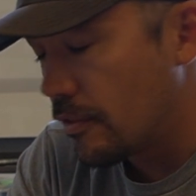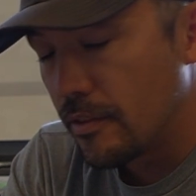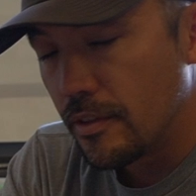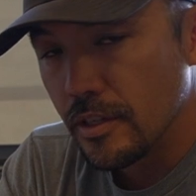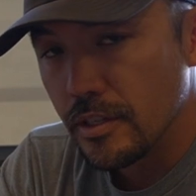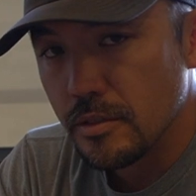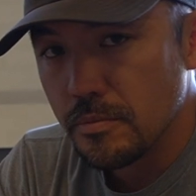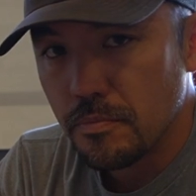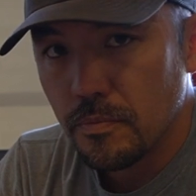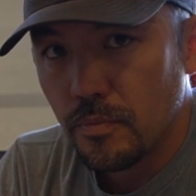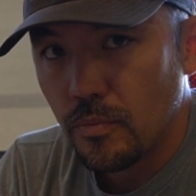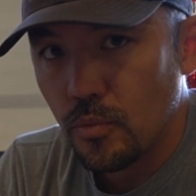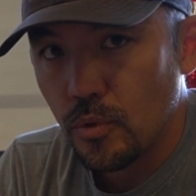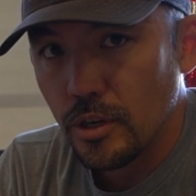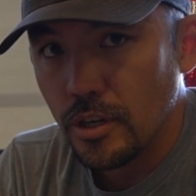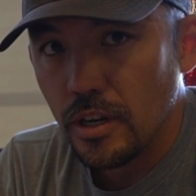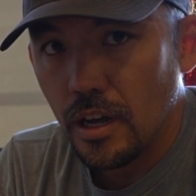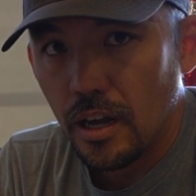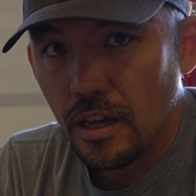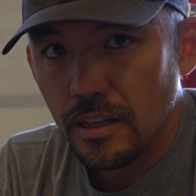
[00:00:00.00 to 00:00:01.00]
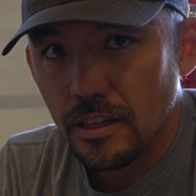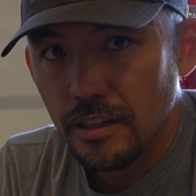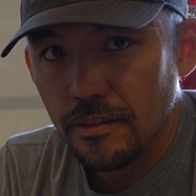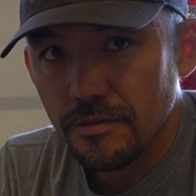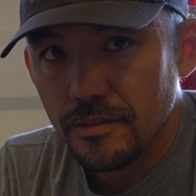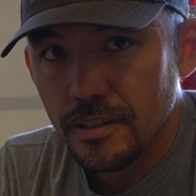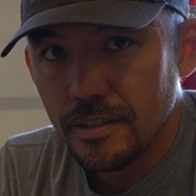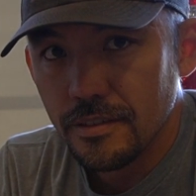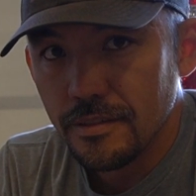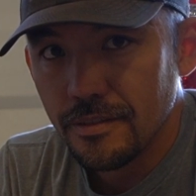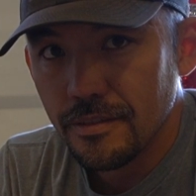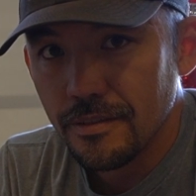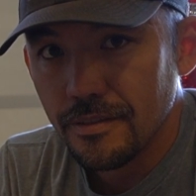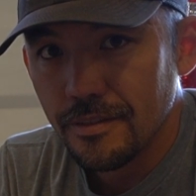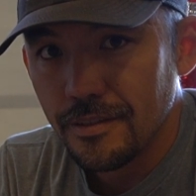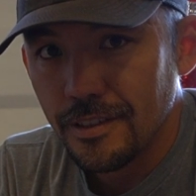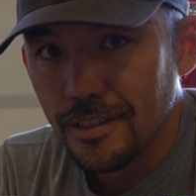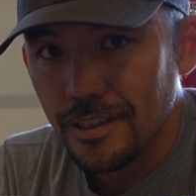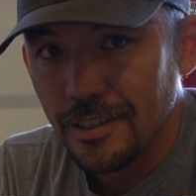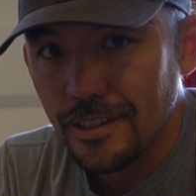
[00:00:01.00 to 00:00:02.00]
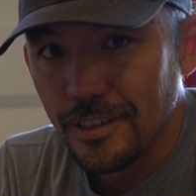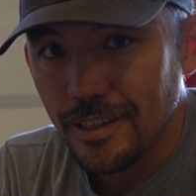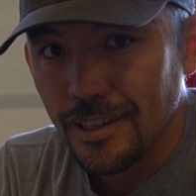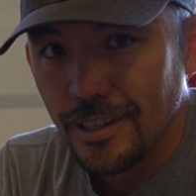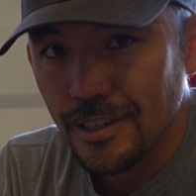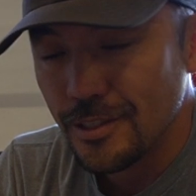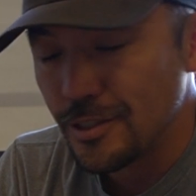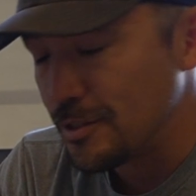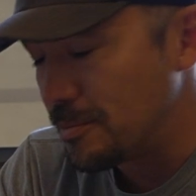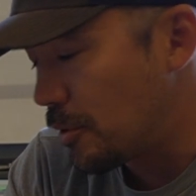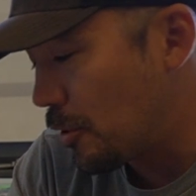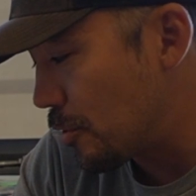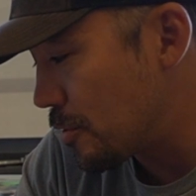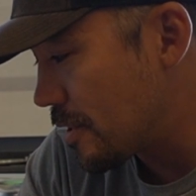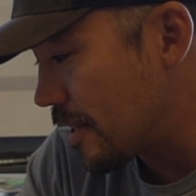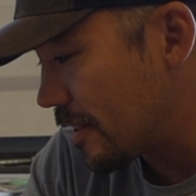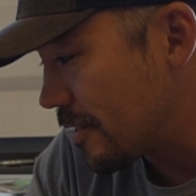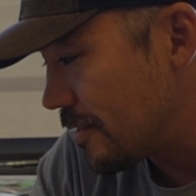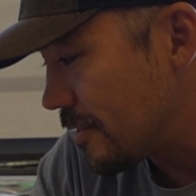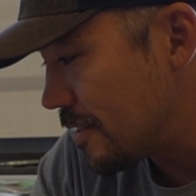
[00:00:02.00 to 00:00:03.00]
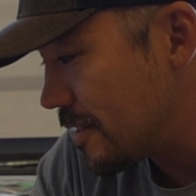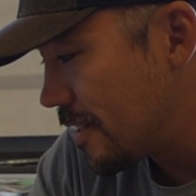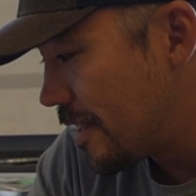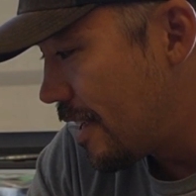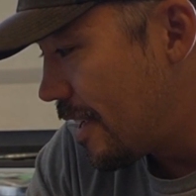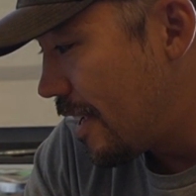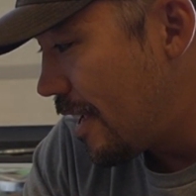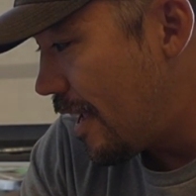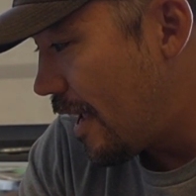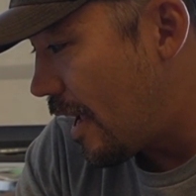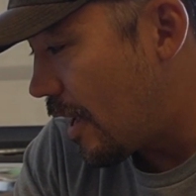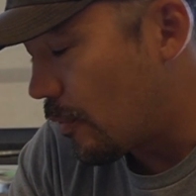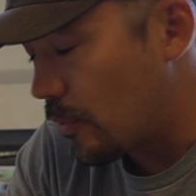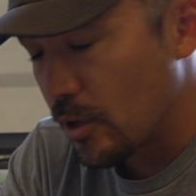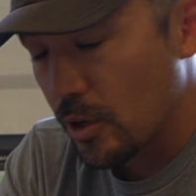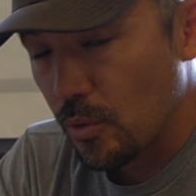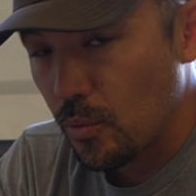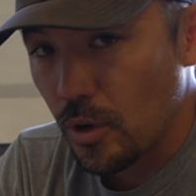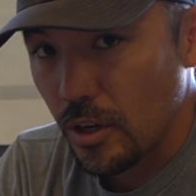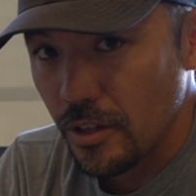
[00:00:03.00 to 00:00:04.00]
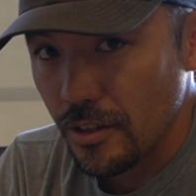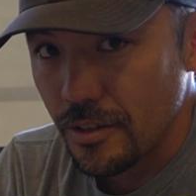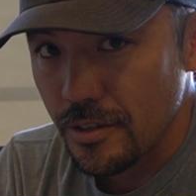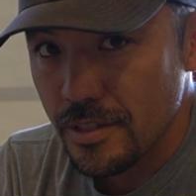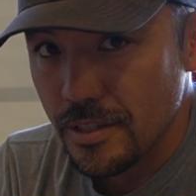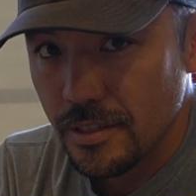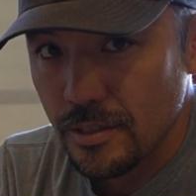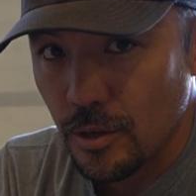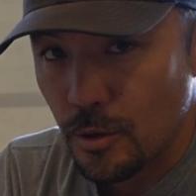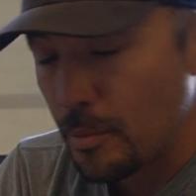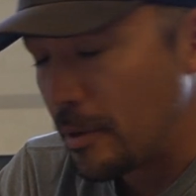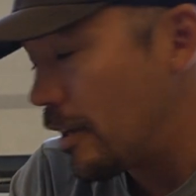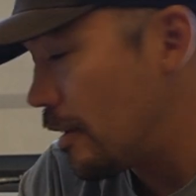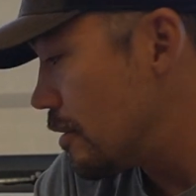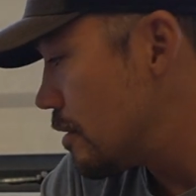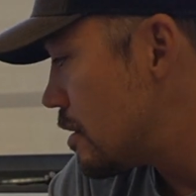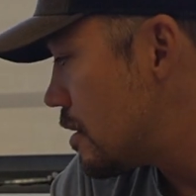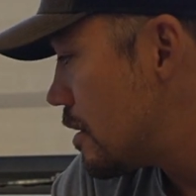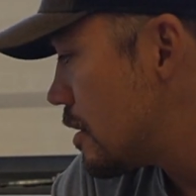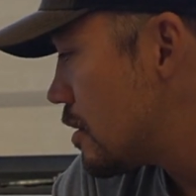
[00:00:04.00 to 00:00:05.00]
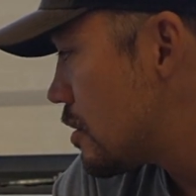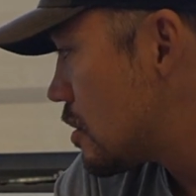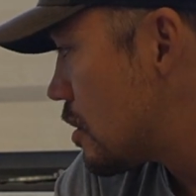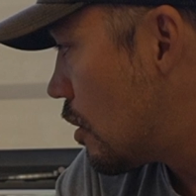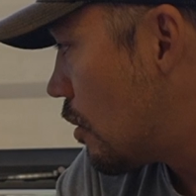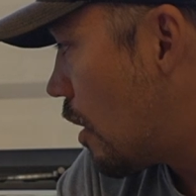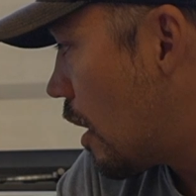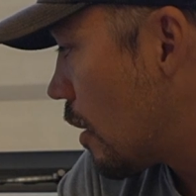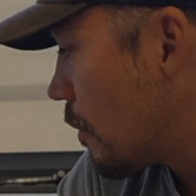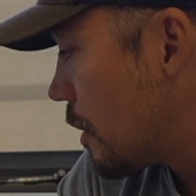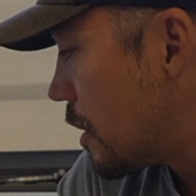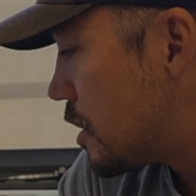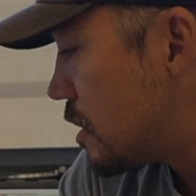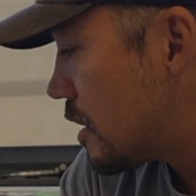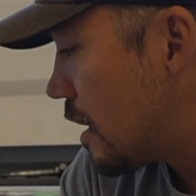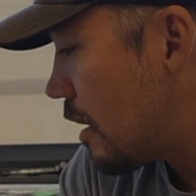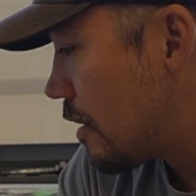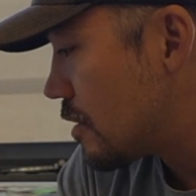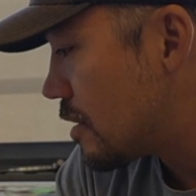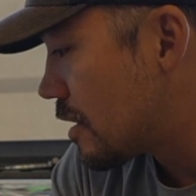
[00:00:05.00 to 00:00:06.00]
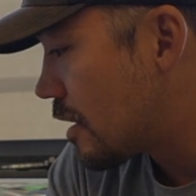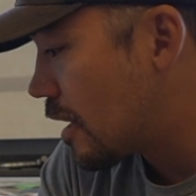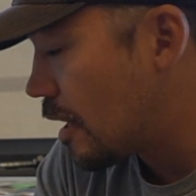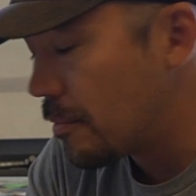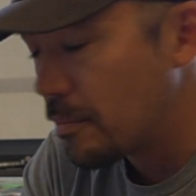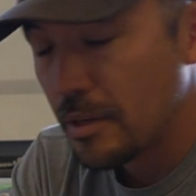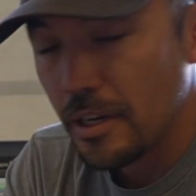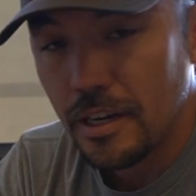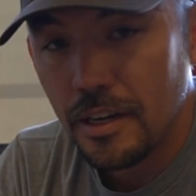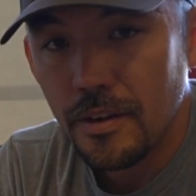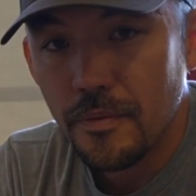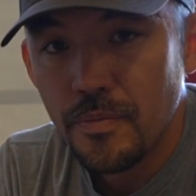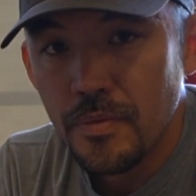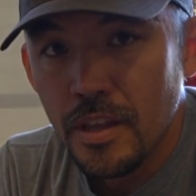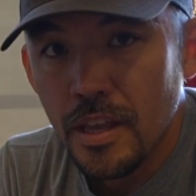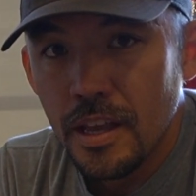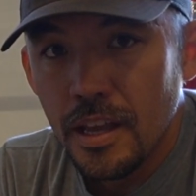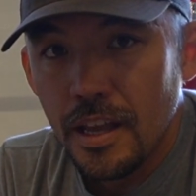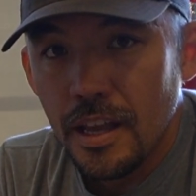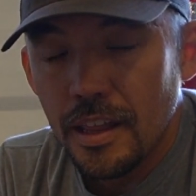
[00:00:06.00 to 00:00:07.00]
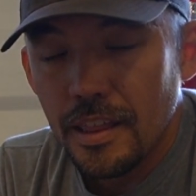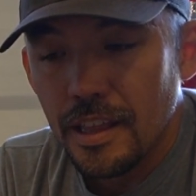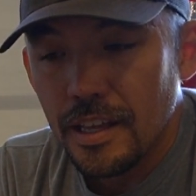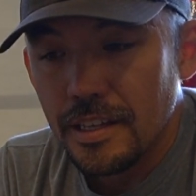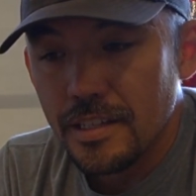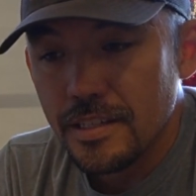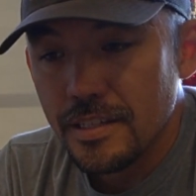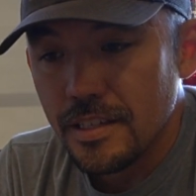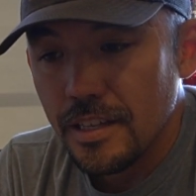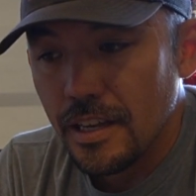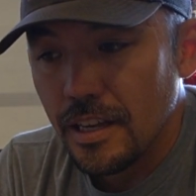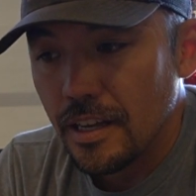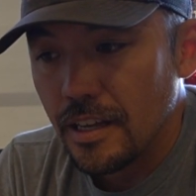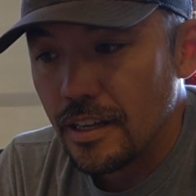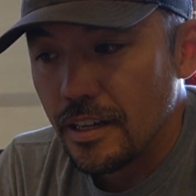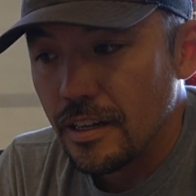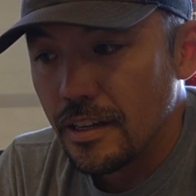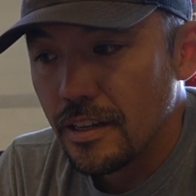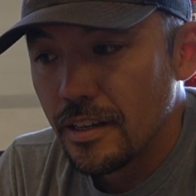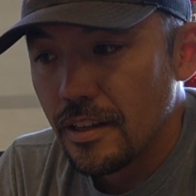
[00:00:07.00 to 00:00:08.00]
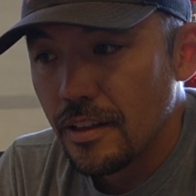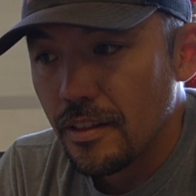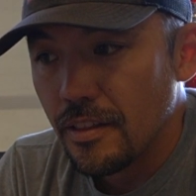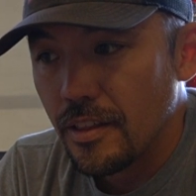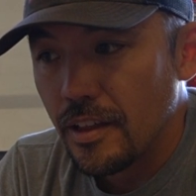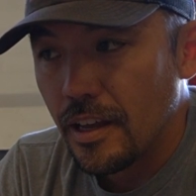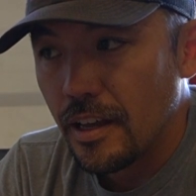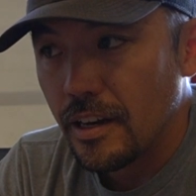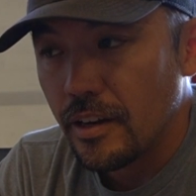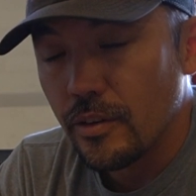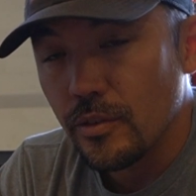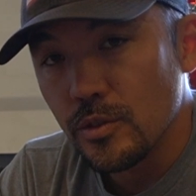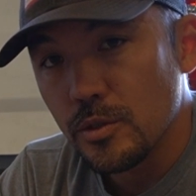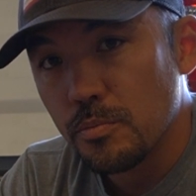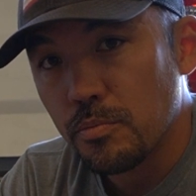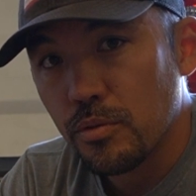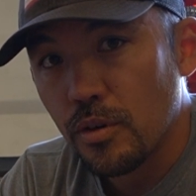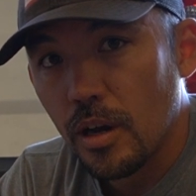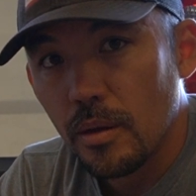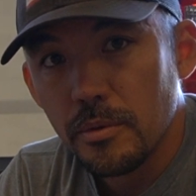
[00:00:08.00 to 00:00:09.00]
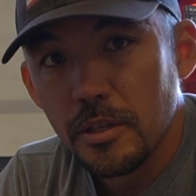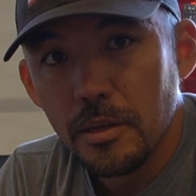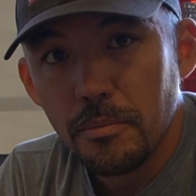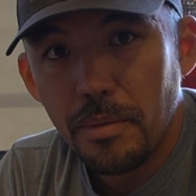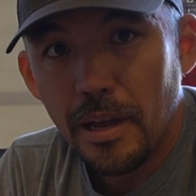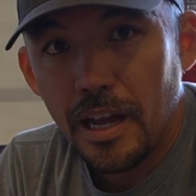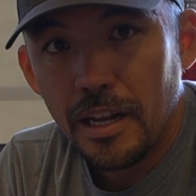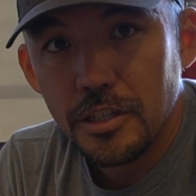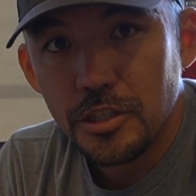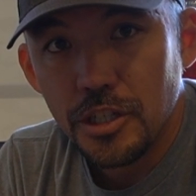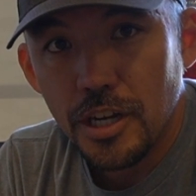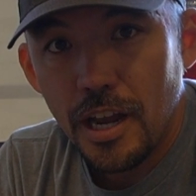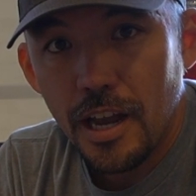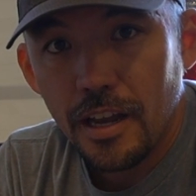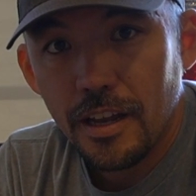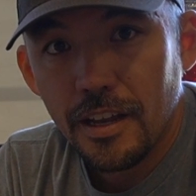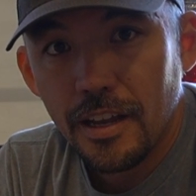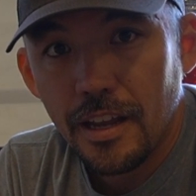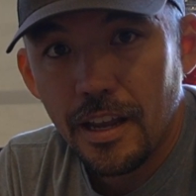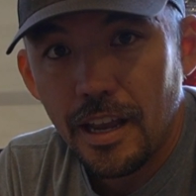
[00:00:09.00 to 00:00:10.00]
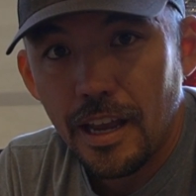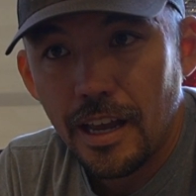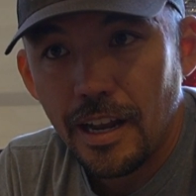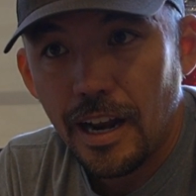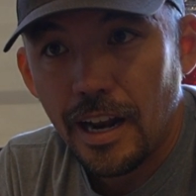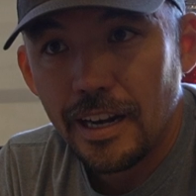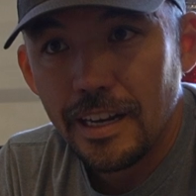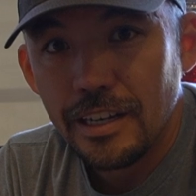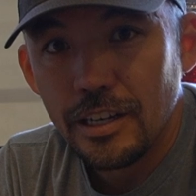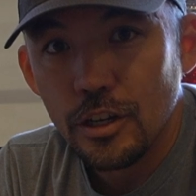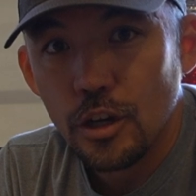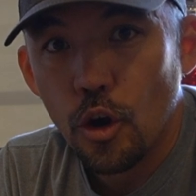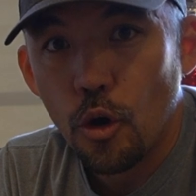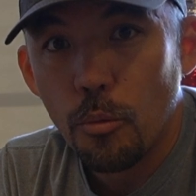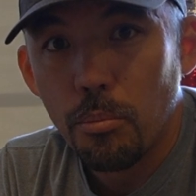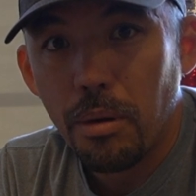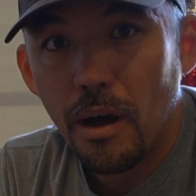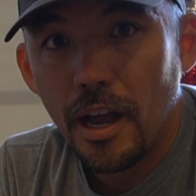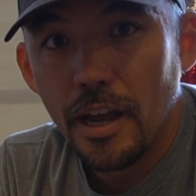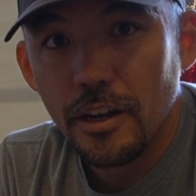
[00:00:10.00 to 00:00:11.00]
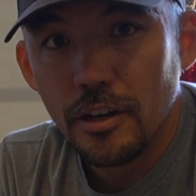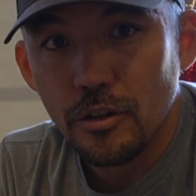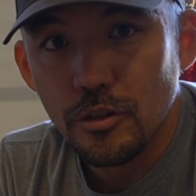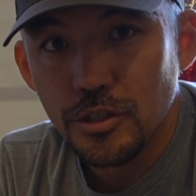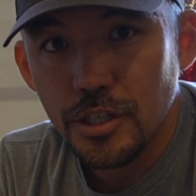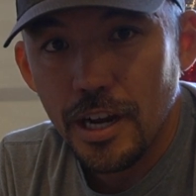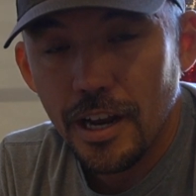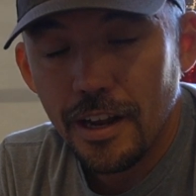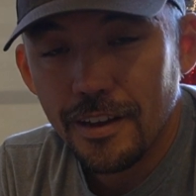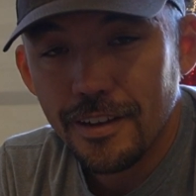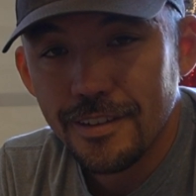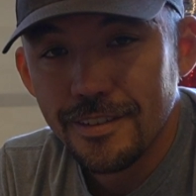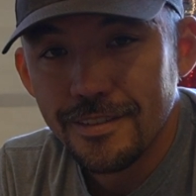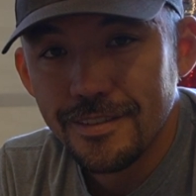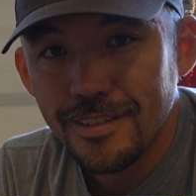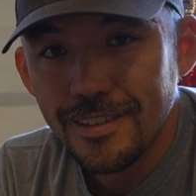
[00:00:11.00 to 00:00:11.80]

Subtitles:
this would not lift the two motorcycles, and we were well under 600 pounds. So I reached out to the company. They said that it was probably a bad jack and I need to go buy a new jack.